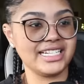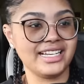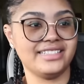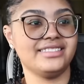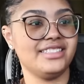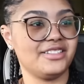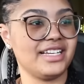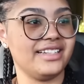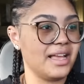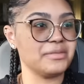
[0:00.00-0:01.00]
guy.
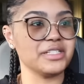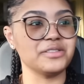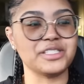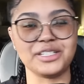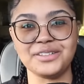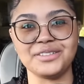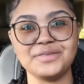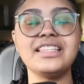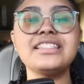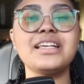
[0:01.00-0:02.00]
Okay. Episode 2.
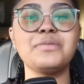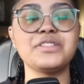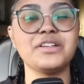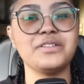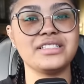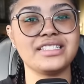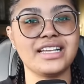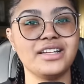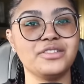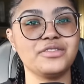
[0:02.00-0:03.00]
This episode is titled